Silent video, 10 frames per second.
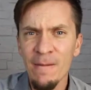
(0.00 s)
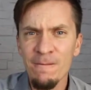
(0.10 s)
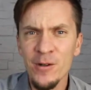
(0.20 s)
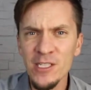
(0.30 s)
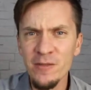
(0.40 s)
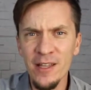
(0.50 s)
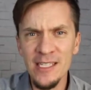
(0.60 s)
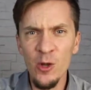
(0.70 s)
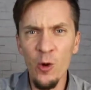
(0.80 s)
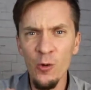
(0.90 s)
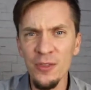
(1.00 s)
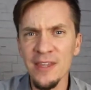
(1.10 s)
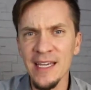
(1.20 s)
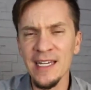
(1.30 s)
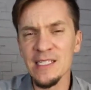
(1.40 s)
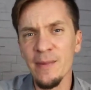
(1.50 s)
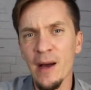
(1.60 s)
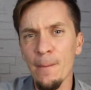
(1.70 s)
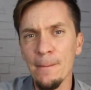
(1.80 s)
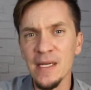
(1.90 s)
First of all, this whole thing is
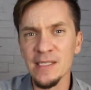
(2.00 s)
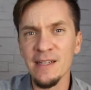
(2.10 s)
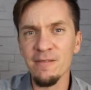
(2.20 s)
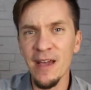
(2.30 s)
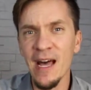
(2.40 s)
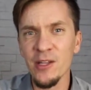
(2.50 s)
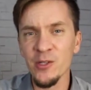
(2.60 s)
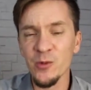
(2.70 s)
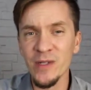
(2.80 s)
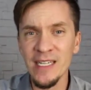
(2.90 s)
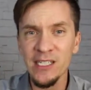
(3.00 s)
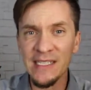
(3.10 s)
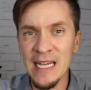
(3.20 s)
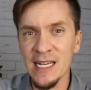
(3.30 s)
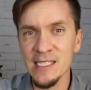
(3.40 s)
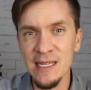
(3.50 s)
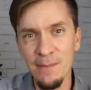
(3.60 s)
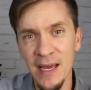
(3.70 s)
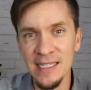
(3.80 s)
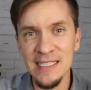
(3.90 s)
about building value. We need to take a step
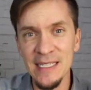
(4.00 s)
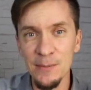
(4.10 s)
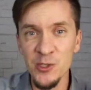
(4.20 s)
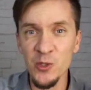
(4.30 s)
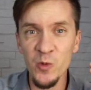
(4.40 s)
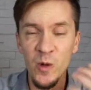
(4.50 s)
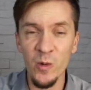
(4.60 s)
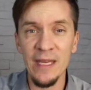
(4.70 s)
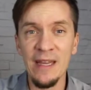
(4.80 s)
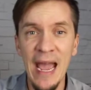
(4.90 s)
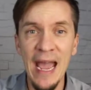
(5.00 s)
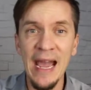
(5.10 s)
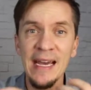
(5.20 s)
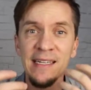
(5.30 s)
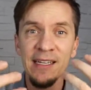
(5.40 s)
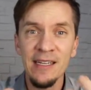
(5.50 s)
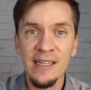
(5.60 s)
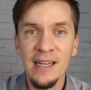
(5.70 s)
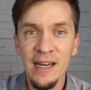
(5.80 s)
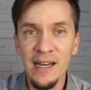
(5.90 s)
back to step 2 where we add
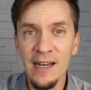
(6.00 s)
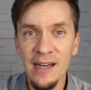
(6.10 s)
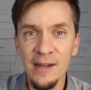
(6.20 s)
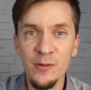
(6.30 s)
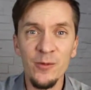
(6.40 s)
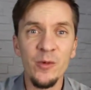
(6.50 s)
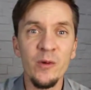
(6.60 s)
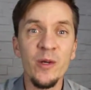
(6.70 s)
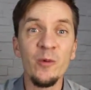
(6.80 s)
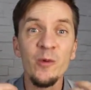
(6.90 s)
where we